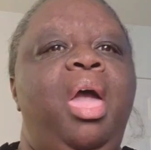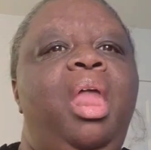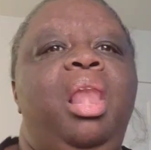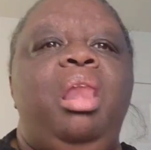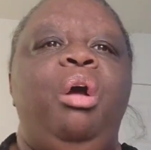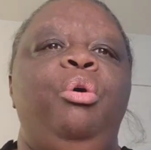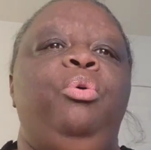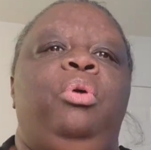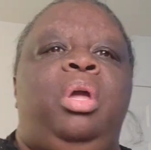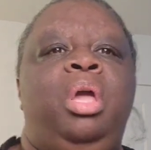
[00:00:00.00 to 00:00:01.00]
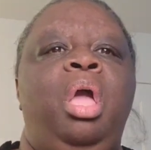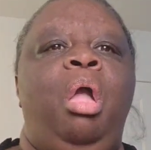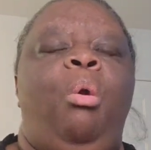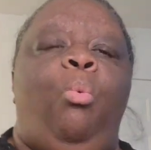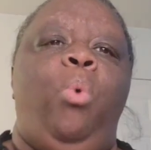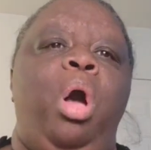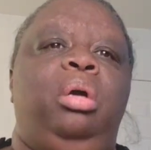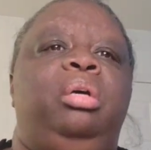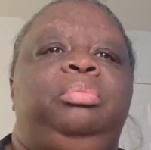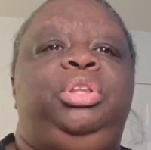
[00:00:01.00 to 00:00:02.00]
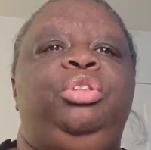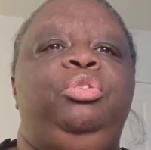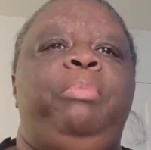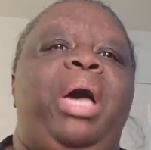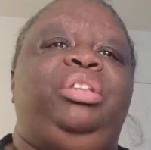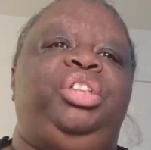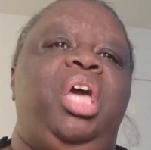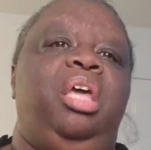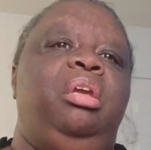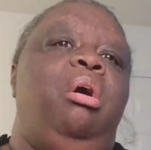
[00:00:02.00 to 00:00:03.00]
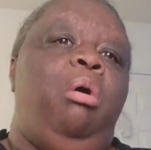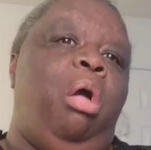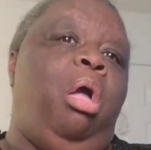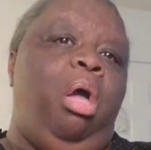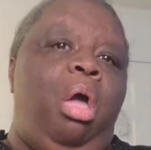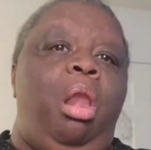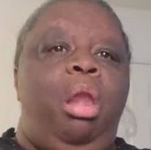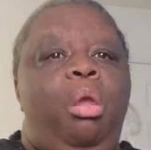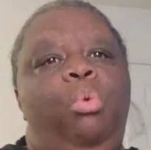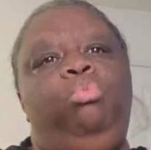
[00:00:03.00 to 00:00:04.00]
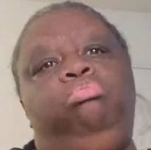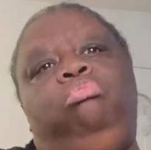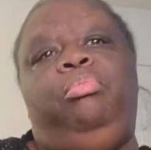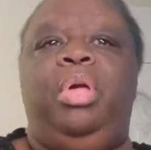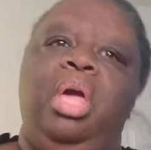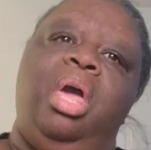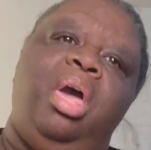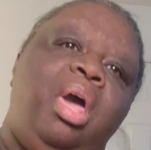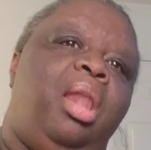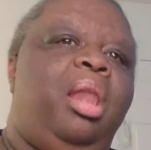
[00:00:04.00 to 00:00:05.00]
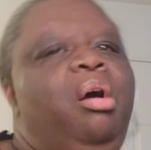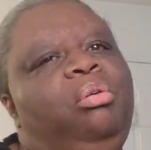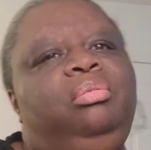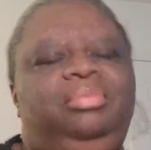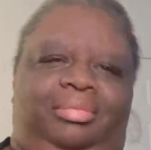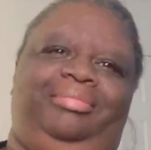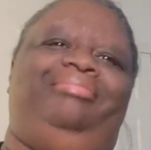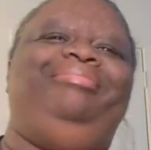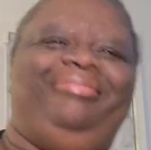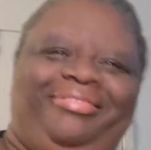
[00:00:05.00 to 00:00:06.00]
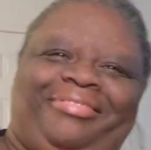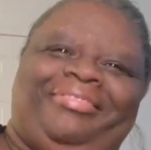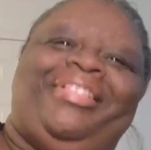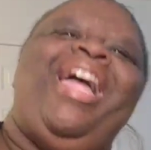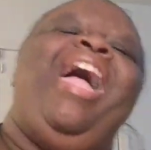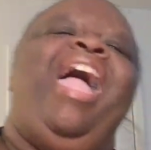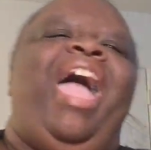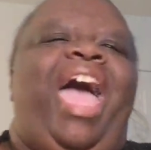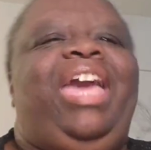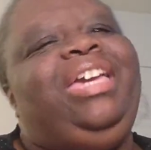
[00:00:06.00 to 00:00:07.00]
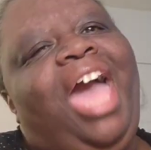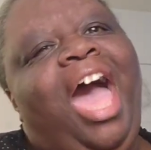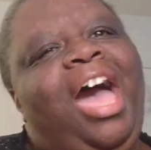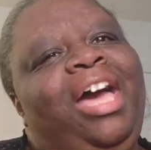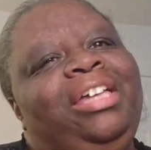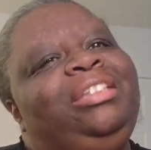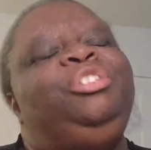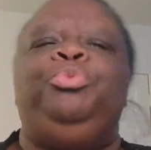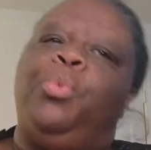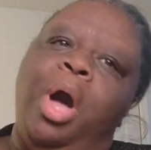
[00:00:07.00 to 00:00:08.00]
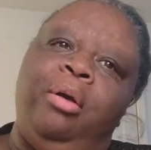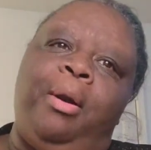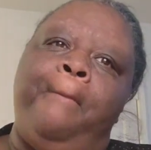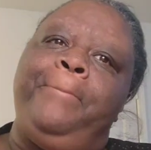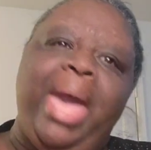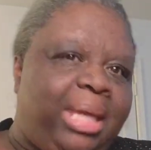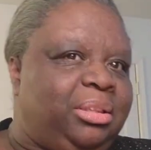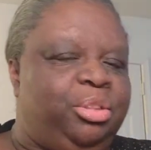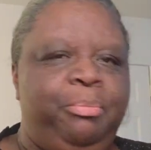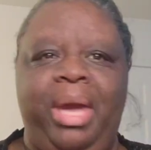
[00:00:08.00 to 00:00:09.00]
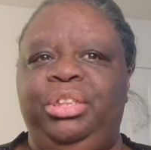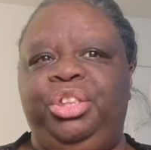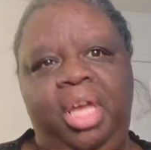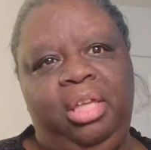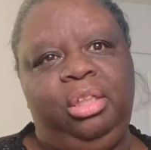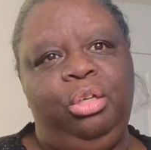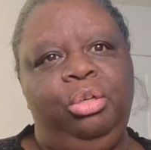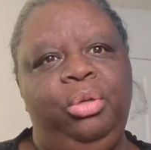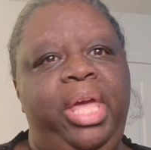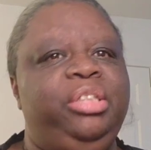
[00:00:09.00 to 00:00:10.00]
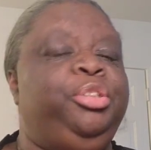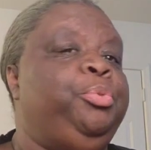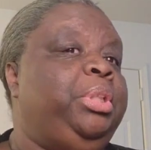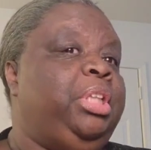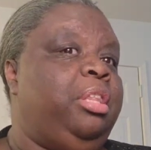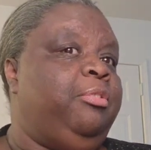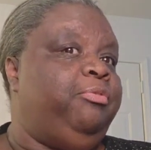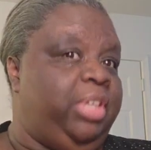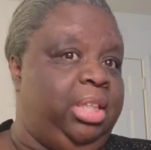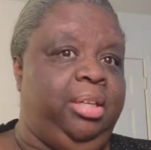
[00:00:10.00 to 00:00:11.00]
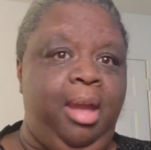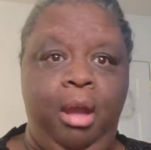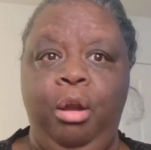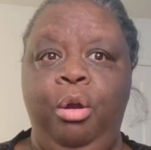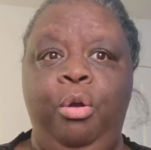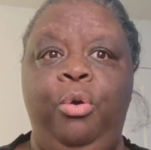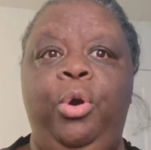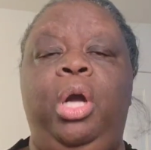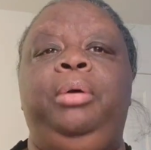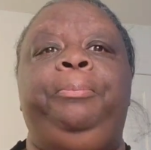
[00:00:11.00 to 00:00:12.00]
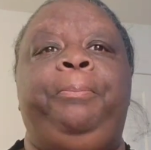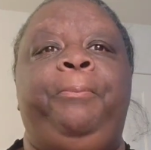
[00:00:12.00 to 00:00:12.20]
hello, welcome to my channel. Hello, hello. Hey guys, welcome back to my channel and to another video.